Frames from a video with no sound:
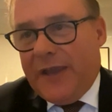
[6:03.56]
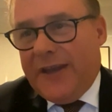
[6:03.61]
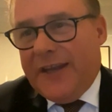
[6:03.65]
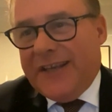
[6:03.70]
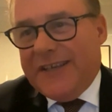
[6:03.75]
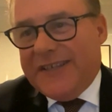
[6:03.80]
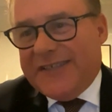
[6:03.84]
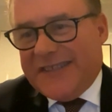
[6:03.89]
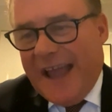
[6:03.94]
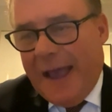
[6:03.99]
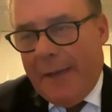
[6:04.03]
and
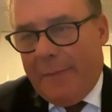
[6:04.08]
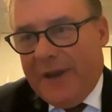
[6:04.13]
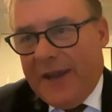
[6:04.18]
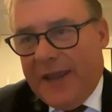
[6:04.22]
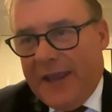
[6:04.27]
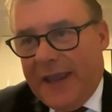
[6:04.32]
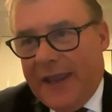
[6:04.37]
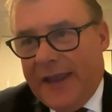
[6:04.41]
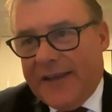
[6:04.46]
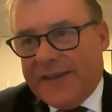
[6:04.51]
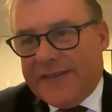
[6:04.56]

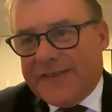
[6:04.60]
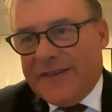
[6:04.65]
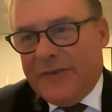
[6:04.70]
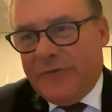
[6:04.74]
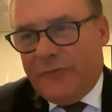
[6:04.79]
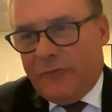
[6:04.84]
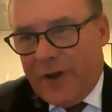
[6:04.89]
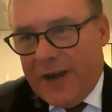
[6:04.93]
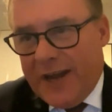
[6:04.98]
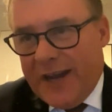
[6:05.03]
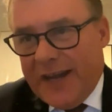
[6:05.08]
examining it and
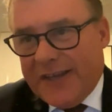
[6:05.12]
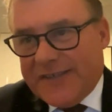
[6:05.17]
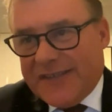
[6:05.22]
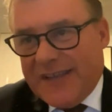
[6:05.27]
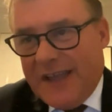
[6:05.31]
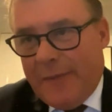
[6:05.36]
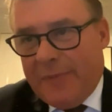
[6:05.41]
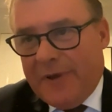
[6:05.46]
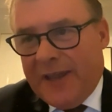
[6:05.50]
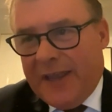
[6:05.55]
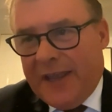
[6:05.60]

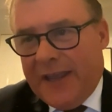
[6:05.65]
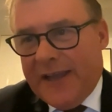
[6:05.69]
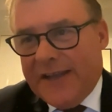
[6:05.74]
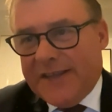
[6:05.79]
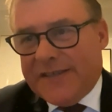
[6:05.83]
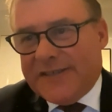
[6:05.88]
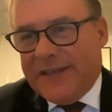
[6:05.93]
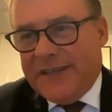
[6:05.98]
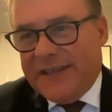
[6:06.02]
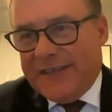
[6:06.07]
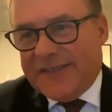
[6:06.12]
re-examining it
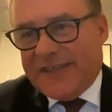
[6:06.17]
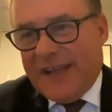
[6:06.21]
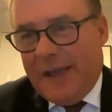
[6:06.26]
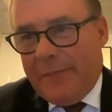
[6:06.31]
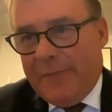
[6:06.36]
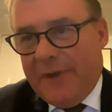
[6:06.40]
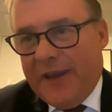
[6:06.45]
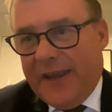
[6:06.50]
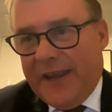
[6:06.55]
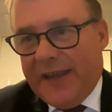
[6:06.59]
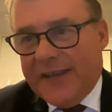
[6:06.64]
and
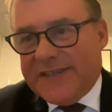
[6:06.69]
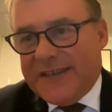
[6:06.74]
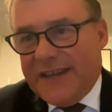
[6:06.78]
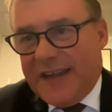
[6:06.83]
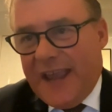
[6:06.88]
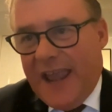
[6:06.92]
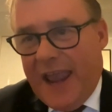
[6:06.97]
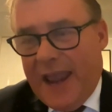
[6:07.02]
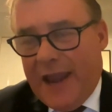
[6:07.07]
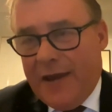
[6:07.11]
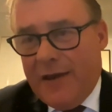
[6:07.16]
examining it
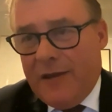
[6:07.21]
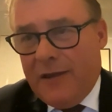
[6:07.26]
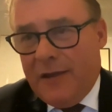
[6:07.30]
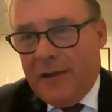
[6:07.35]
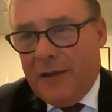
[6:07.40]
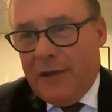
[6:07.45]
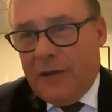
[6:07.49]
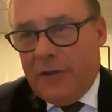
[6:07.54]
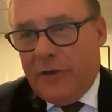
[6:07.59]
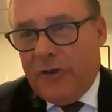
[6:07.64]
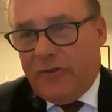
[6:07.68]
again,
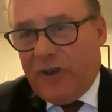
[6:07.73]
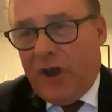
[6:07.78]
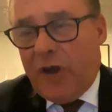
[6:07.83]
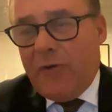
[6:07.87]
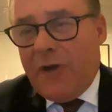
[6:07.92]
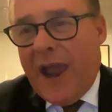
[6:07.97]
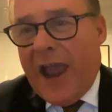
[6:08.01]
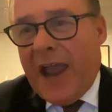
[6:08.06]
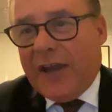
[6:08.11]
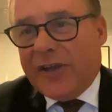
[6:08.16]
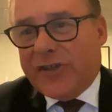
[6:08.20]
you don't
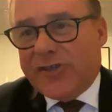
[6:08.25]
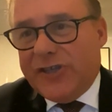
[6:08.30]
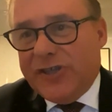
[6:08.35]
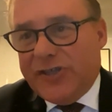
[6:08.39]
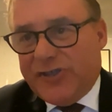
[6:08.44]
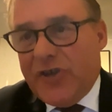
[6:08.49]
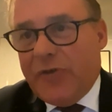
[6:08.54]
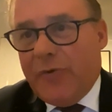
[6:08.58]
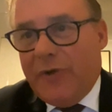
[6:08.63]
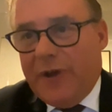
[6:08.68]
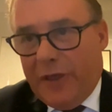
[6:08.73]
actually
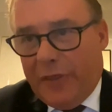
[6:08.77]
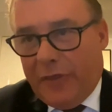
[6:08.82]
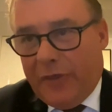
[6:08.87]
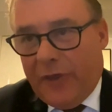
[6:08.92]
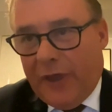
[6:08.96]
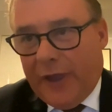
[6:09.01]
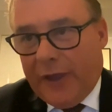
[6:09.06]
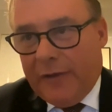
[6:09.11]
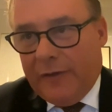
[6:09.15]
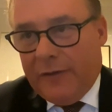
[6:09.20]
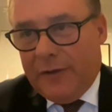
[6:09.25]
do anything.
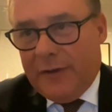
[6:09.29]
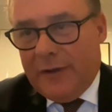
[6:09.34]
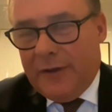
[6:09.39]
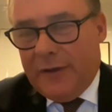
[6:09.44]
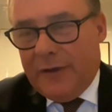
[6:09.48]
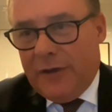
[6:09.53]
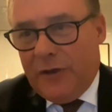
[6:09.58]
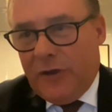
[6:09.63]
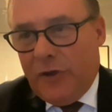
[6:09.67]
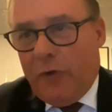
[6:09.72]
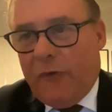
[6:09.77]

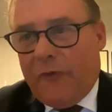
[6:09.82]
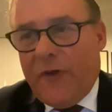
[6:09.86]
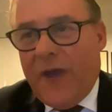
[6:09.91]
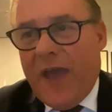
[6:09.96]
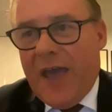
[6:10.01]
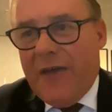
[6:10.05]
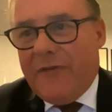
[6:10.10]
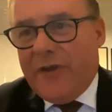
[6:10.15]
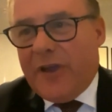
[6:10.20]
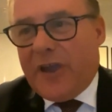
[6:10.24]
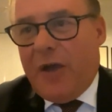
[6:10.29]
You're
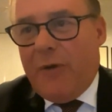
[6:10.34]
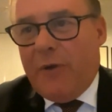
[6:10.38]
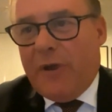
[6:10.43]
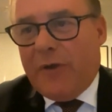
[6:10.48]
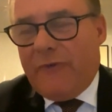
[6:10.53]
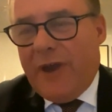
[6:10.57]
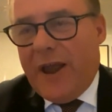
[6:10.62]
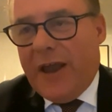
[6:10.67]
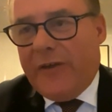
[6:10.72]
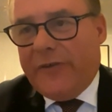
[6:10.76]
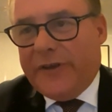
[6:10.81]
forever going
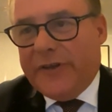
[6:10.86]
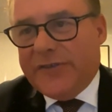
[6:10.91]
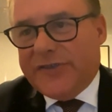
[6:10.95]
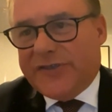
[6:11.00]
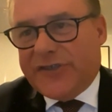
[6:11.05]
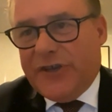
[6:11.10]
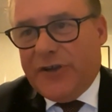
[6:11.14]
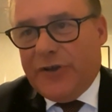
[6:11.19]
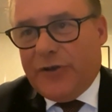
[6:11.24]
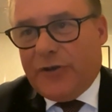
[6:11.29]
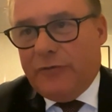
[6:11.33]
round in
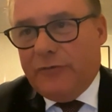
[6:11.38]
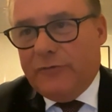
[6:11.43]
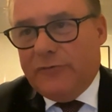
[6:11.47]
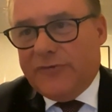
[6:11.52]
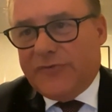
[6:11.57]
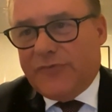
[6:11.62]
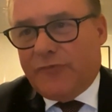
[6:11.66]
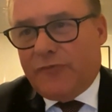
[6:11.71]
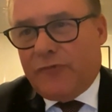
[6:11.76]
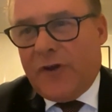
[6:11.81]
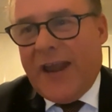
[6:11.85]

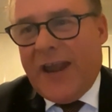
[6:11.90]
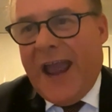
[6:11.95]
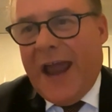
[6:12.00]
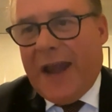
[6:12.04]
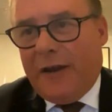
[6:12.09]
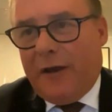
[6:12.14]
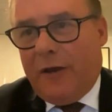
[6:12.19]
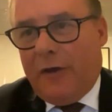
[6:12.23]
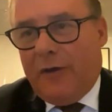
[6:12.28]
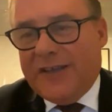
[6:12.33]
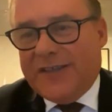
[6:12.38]
circles,
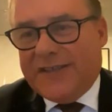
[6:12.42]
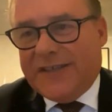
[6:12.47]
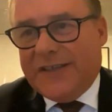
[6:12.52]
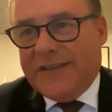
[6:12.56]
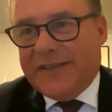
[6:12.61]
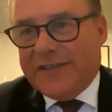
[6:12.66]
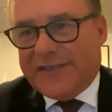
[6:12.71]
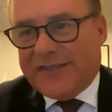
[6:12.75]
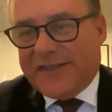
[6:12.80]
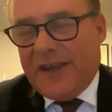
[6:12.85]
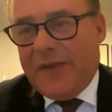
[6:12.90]
reanalyzing the
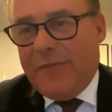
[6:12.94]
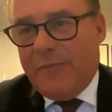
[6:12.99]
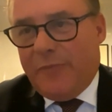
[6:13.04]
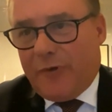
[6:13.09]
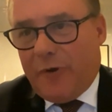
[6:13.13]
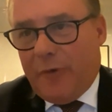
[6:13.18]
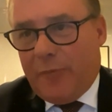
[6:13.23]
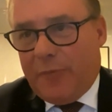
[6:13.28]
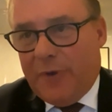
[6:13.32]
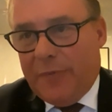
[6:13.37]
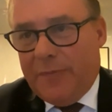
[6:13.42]
same
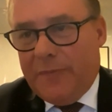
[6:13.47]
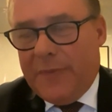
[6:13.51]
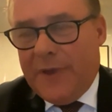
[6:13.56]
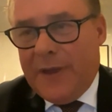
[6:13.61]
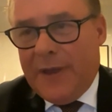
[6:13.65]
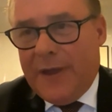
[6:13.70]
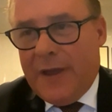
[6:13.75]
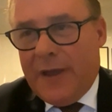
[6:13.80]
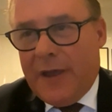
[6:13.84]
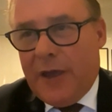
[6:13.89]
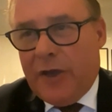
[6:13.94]
problem,
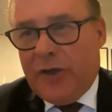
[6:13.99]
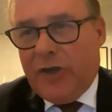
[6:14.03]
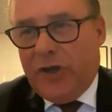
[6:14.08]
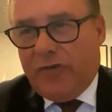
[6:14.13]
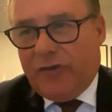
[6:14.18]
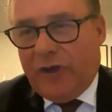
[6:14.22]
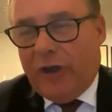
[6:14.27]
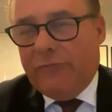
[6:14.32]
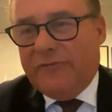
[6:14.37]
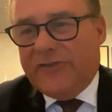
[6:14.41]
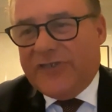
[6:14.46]
and you
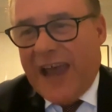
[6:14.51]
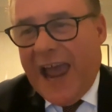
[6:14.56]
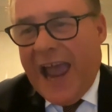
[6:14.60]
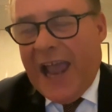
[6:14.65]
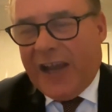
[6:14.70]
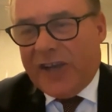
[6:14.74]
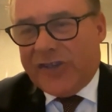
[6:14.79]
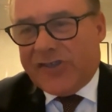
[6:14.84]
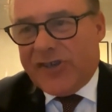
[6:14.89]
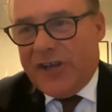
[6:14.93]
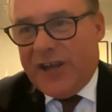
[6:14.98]
don't
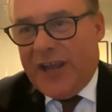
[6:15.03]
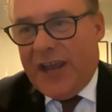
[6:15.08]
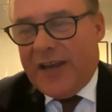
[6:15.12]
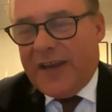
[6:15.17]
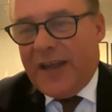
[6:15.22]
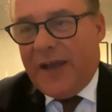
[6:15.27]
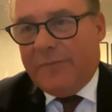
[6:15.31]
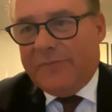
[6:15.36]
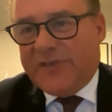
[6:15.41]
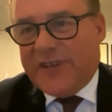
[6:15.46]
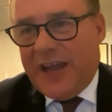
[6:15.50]
actually end
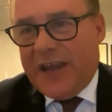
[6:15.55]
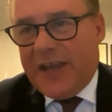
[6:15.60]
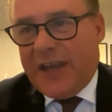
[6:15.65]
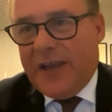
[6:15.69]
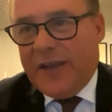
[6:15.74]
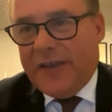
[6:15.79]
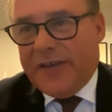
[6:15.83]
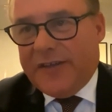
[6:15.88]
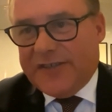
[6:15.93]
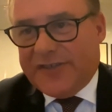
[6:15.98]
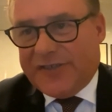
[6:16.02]
up taking
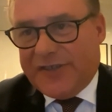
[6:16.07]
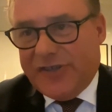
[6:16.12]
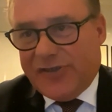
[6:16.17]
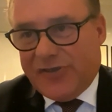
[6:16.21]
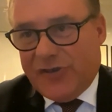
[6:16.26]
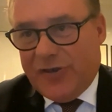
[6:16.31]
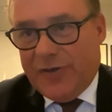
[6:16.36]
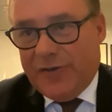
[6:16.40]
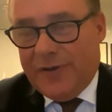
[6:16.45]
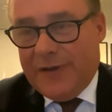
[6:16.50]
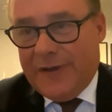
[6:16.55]
a decision.